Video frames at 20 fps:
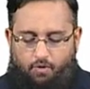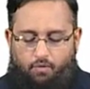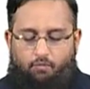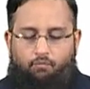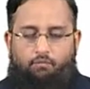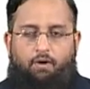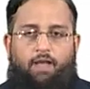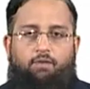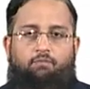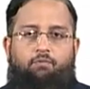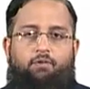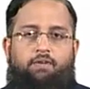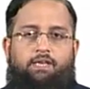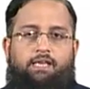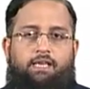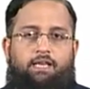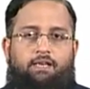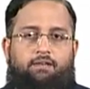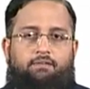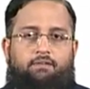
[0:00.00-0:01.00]
Why we
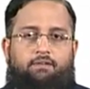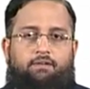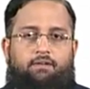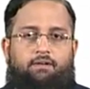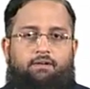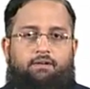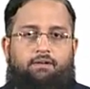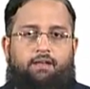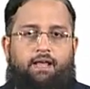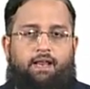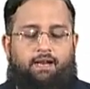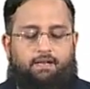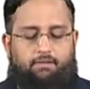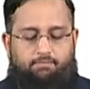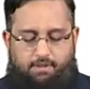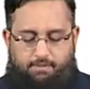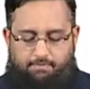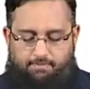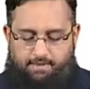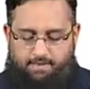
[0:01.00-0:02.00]
need direct
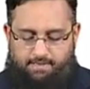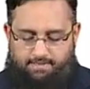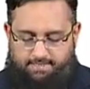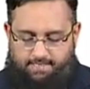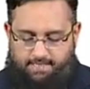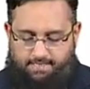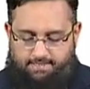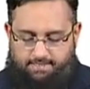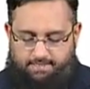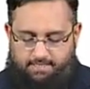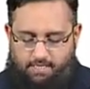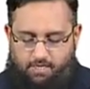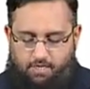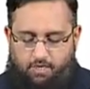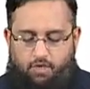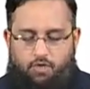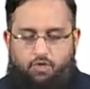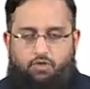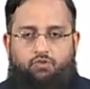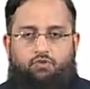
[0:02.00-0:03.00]
memory access?
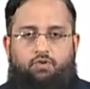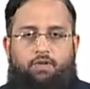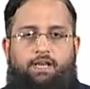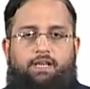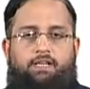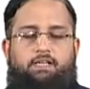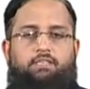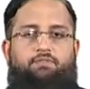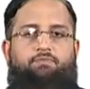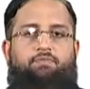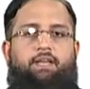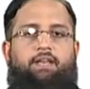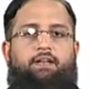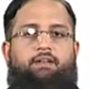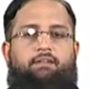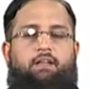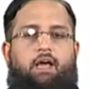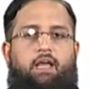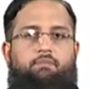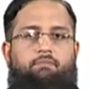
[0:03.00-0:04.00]
So it is very
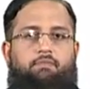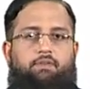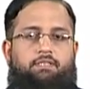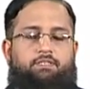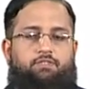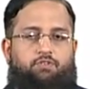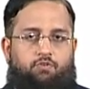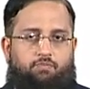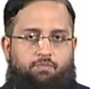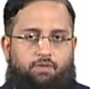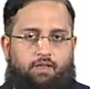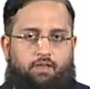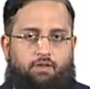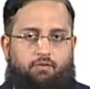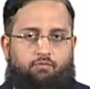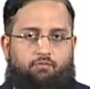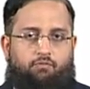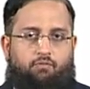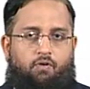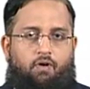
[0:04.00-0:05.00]
time consuming
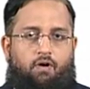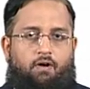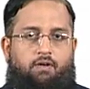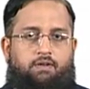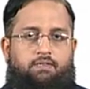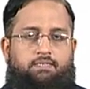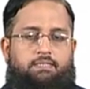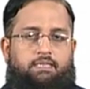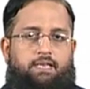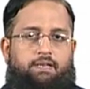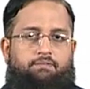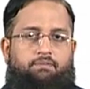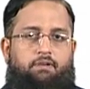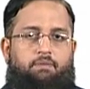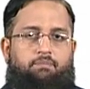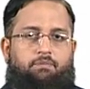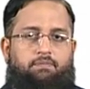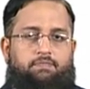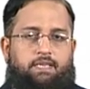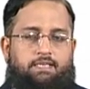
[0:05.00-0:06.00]
for central
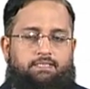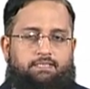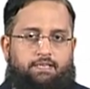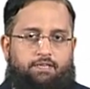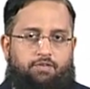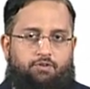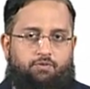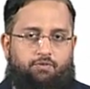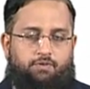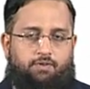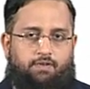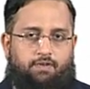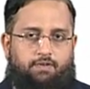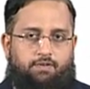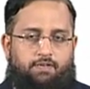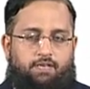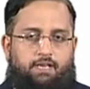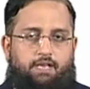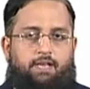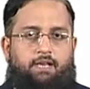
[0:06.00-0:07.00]
processing
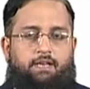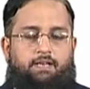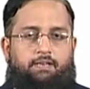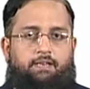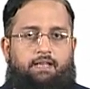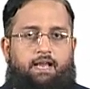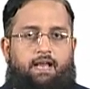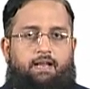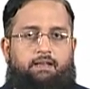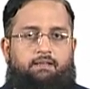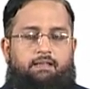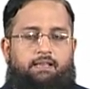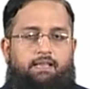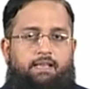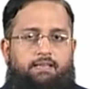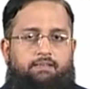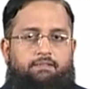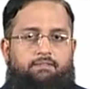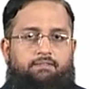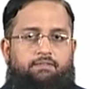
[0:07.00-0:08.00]
unit that
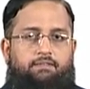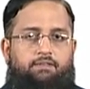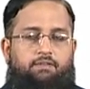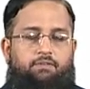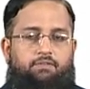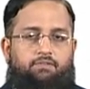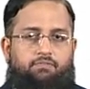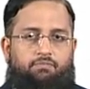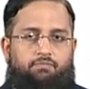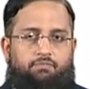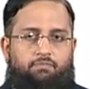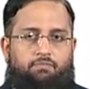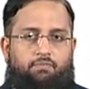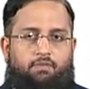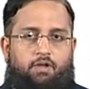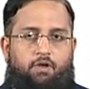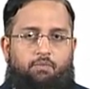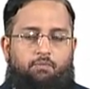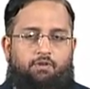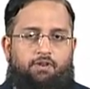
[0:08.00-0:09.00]
it
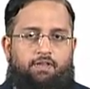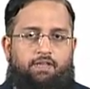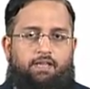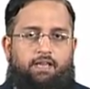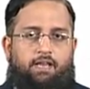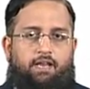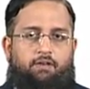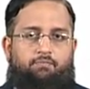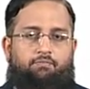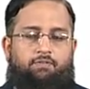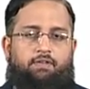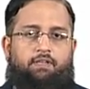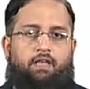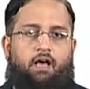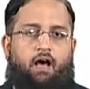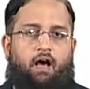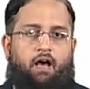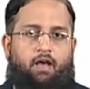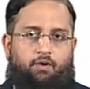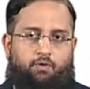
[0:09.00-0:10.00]
communicate with the
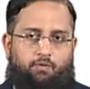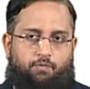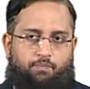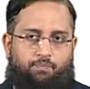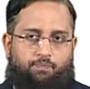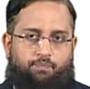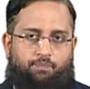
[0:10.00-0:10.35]
I/O.